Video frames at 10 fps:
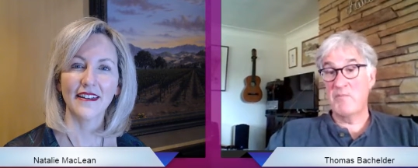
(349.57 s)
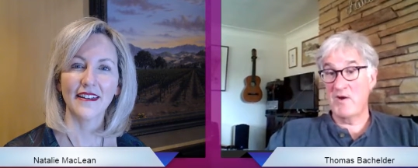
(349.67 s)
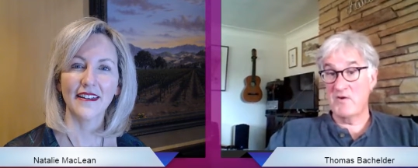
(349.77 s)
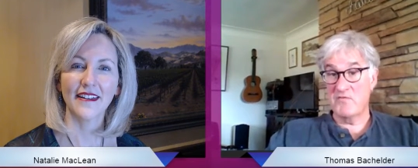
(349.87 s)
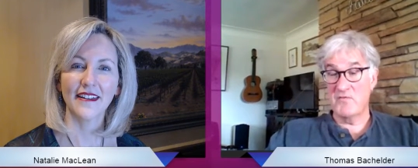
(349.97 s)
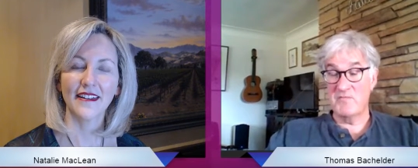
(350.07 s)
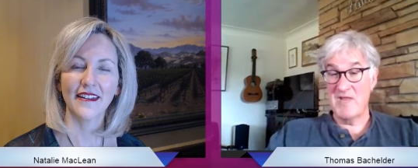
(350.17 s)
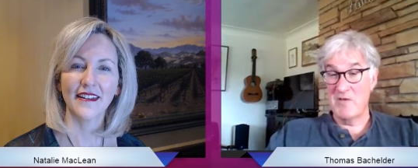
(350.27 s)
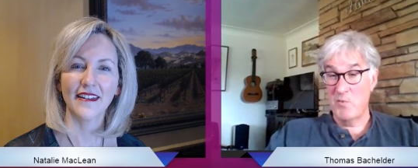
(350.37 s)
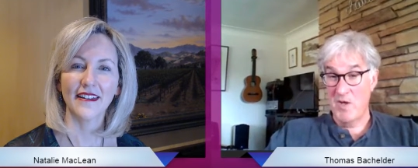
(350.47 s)
Speaker 1: my partner from
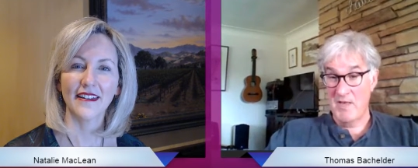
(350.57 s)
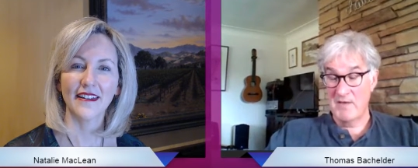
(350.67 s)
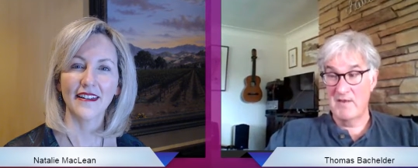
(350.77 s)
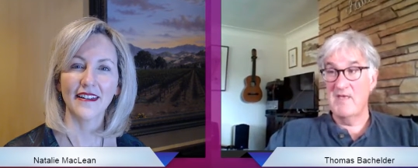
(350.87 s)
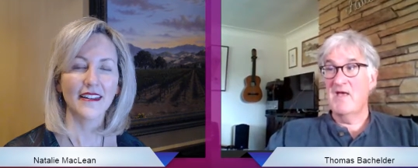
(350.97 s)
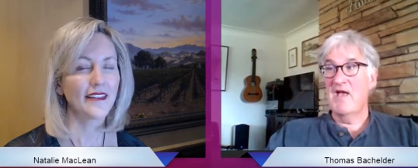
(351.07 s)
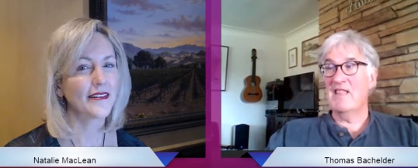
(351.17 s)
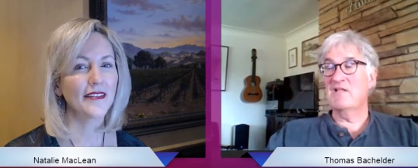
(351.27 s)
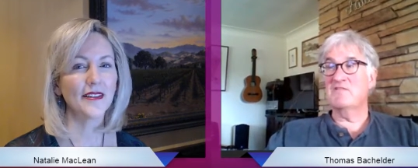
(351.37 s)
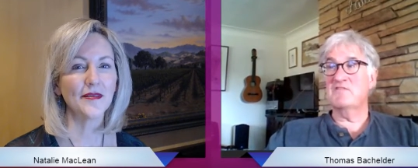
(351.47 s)
day one. I
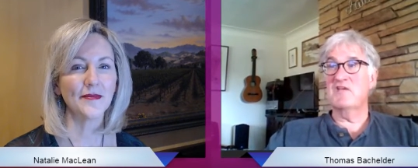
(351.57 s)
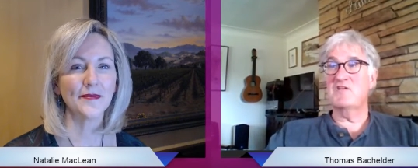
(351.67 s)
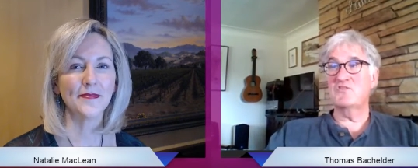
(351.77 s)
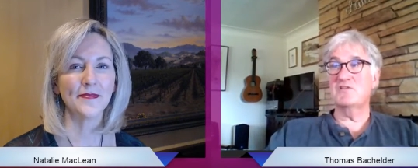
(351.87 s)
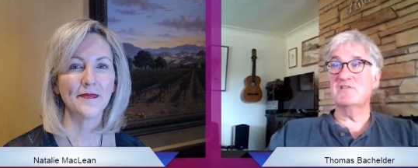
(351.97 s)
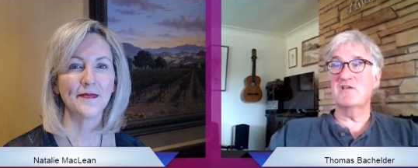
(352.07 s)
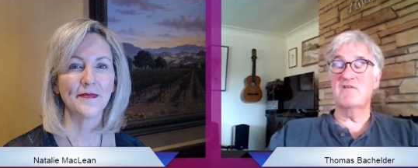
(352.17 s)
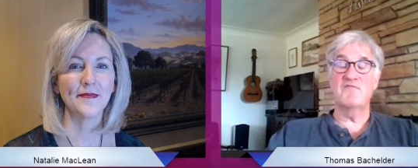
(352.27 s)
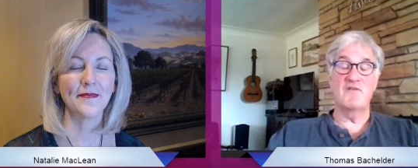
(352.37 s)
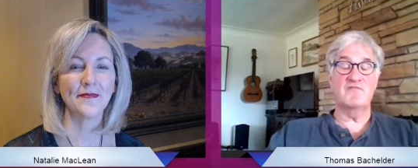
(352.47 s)
like to say she's
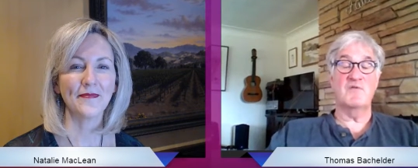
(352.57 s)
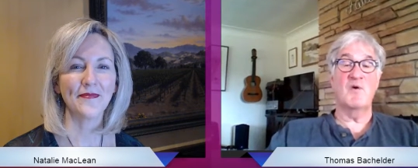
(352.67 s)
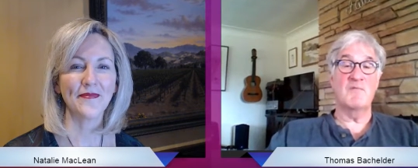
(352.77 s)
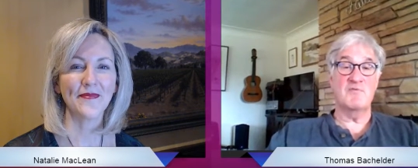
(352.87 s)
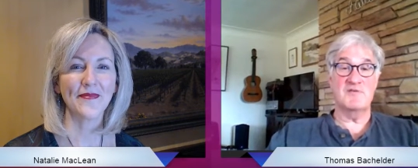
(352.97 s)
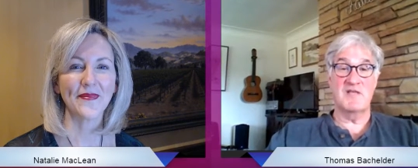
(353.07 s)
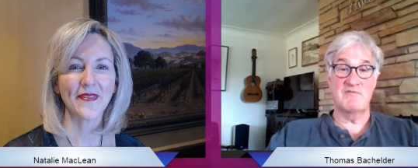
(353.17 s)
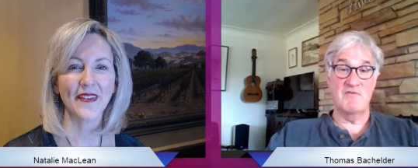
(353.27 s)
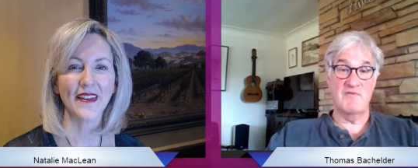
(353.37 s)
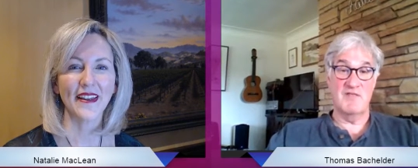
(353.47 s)
uh, 51%
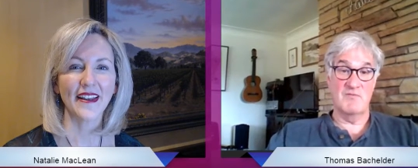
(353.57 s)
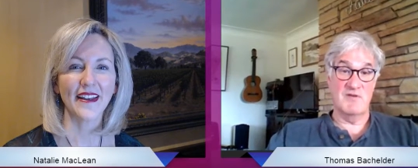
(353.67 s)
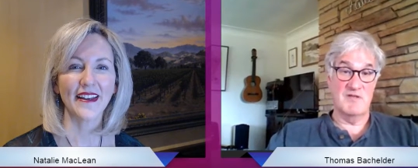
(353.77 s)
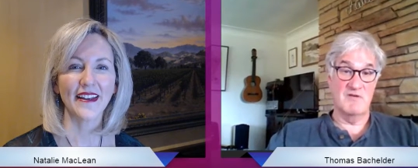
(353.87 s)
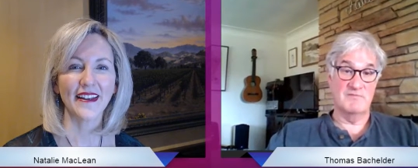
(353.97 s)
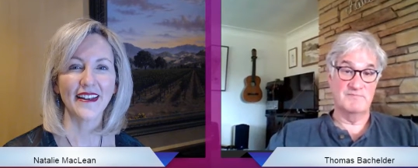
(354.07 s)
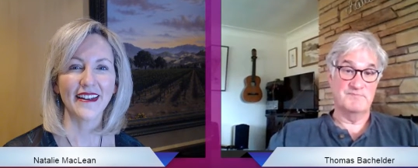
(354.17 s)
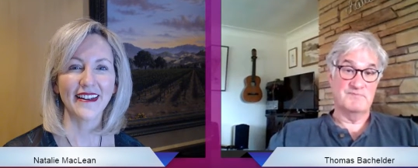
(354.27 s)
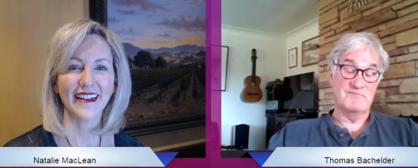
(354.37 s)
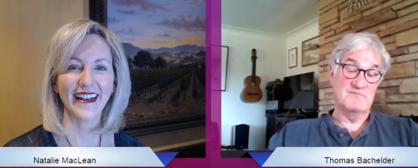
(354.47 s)
of everything we do.
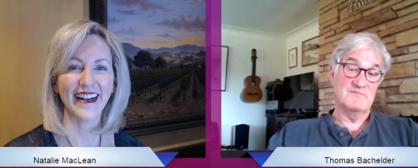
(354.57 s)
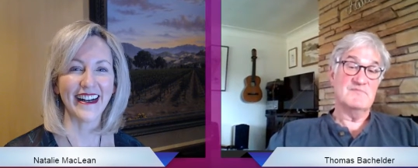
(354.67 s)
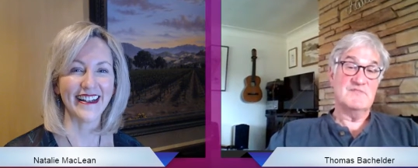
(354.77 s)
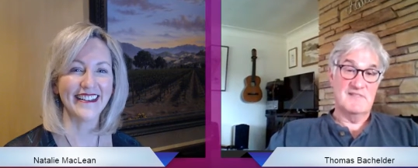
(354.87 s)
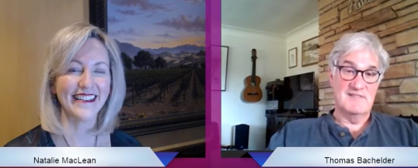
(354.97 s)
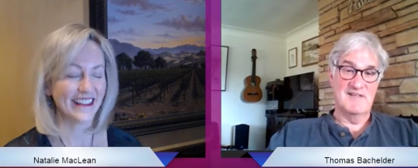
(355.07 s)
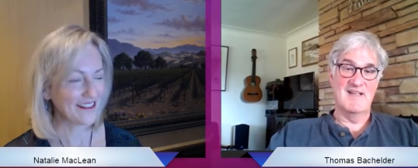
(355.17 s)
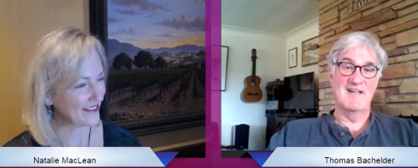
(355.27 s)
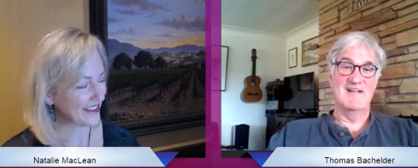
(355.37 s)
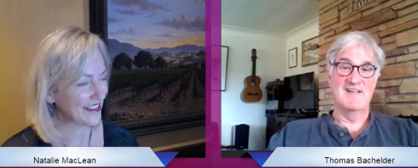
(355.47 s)

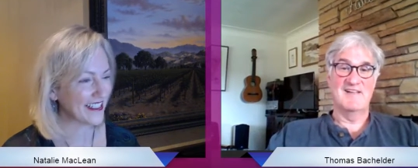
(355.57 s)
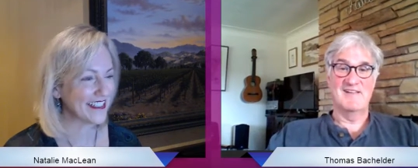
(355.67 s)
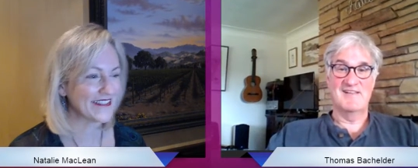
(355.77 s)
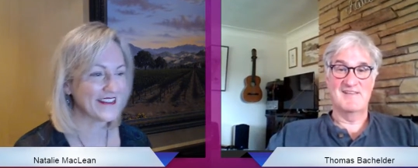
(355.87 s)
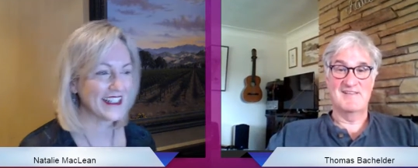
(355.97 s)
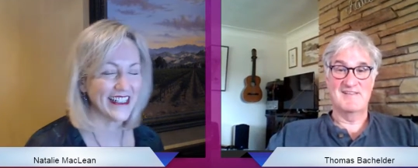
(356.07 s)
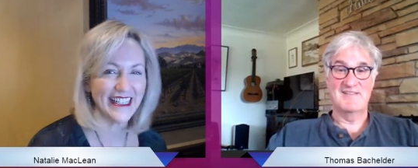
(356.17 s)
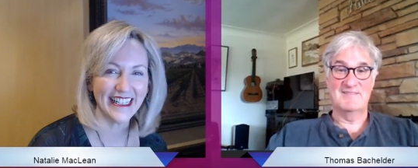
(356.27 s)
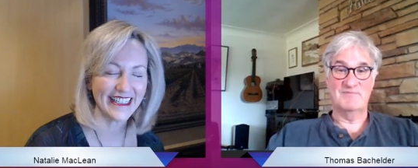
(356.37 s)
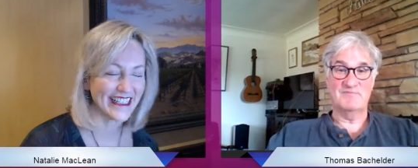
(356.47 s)
Speaker 2: Very nice. Very nice.
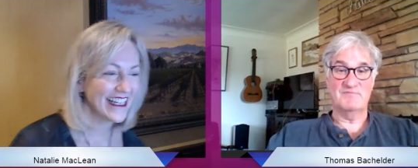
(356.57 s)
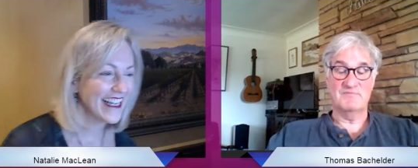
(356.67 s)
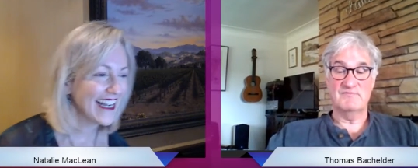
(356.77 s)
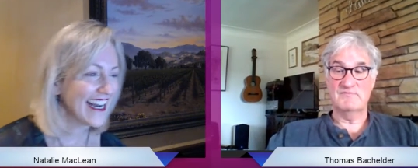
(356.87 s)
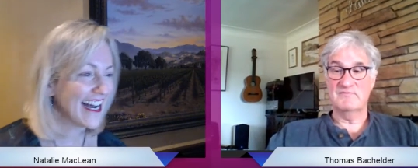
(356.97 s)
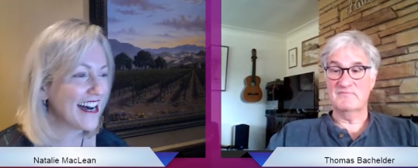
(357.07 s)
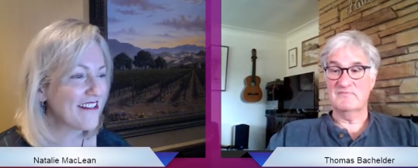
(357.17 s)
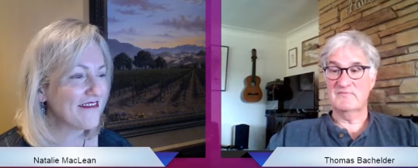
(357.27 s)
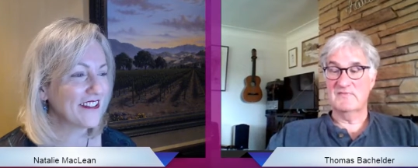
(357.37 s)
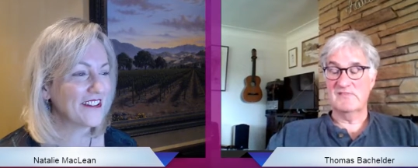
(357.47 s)
Um,
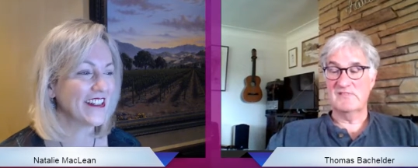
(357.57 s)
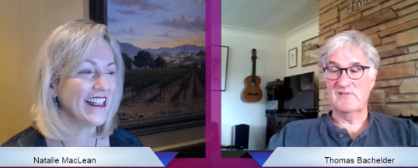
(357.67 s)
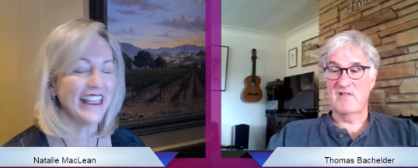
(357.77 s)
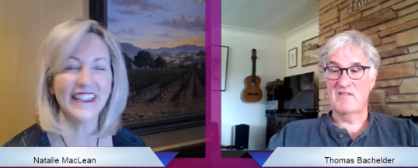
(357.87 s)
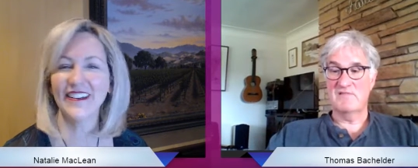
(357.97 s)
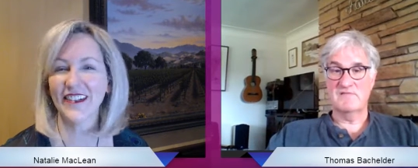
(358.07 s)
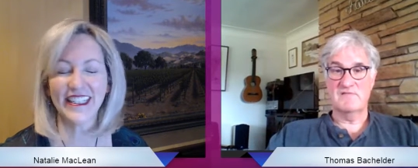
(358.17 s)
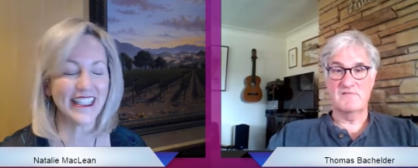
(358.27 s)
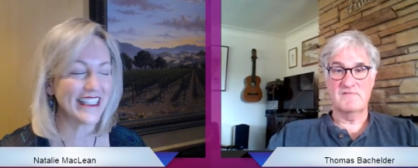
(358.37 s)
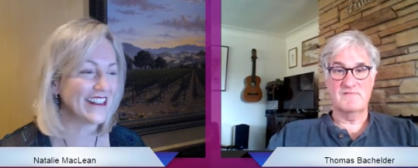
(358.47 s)
Lori, Lori says
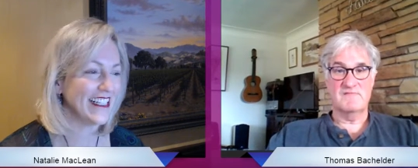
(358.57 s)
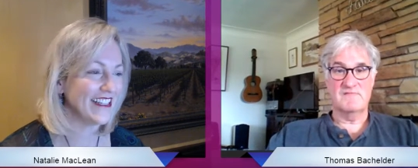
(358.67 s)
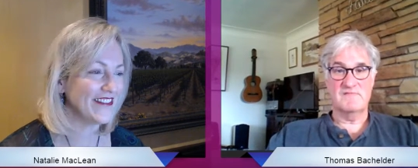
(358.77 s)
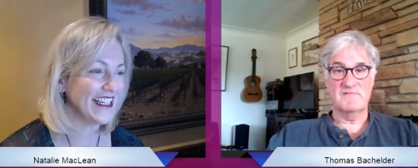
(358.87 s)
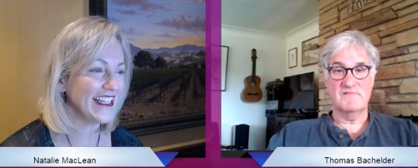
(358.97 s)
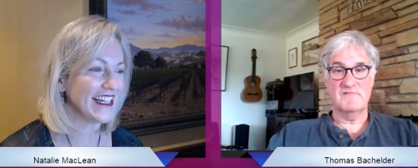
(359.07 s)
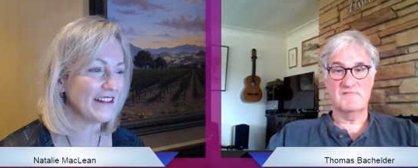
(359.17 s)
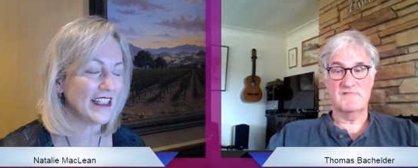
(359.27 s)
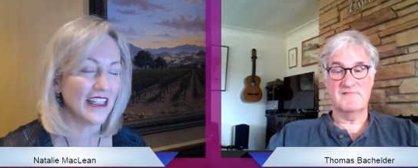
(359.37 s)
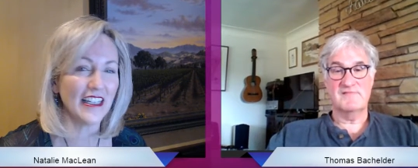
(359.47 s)
good evening. Um, got a
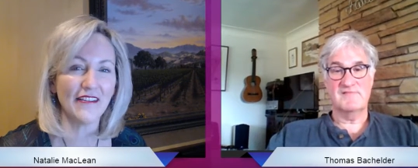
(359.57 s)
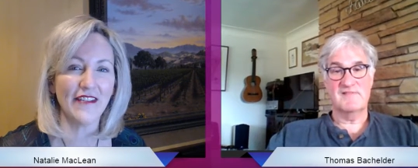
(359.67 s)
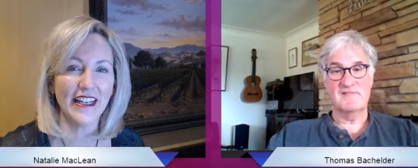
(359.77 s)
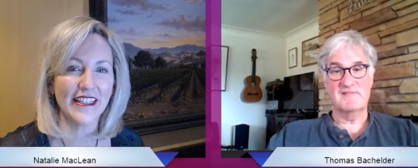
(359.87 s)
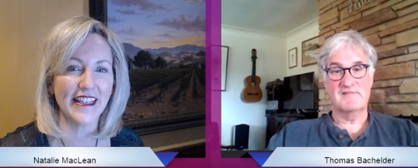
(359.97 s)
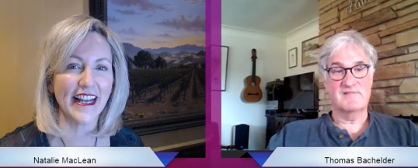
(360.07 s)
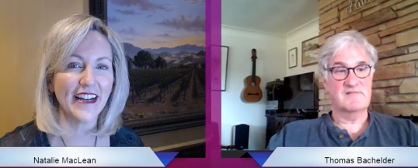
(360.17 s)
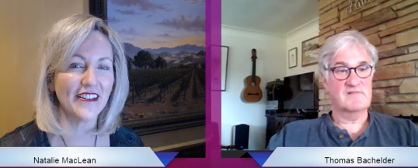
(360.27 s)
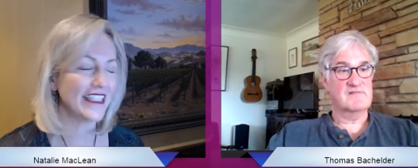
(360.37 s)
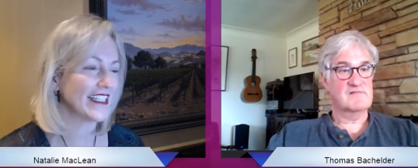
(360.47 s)
lot of fans in the house
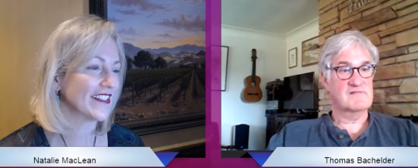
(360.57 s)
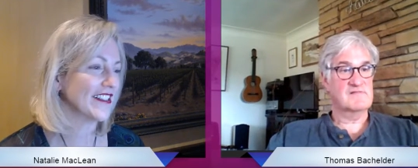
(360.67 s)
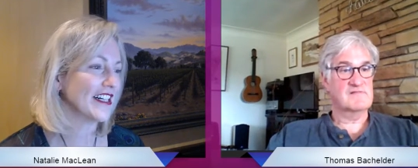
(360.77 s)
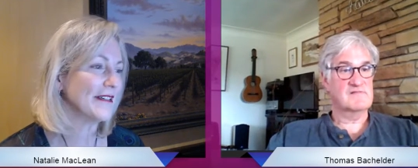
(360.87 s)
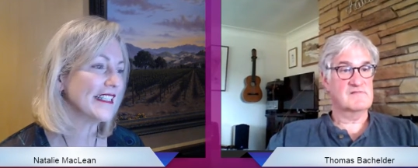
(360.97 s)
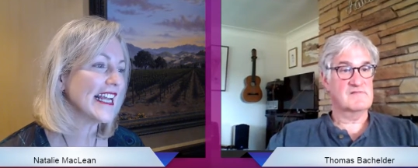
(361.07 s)
here, Thomas.